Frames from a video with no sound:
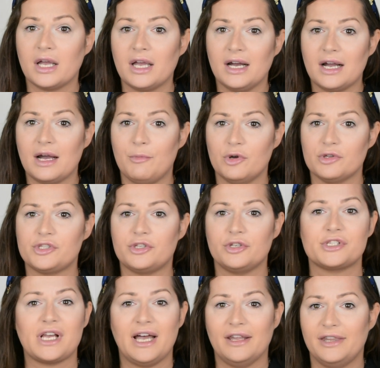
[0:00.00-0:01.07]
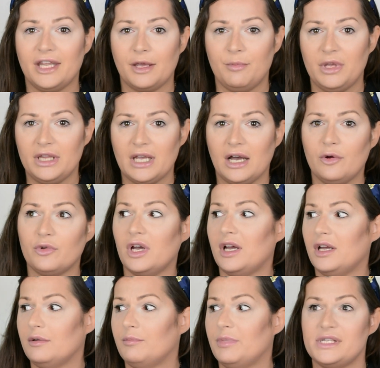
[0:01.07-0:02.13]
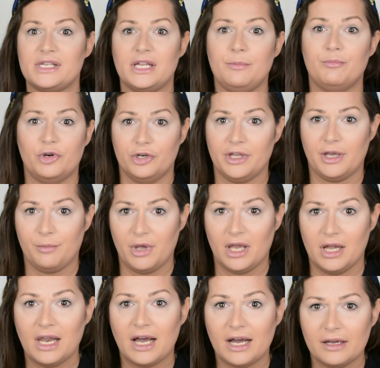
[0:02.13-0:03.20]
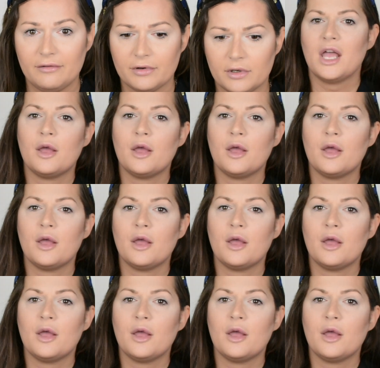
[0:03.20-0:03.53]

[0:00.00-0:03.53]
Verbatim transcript: Gaga monsters hunting me down and basically burning me alive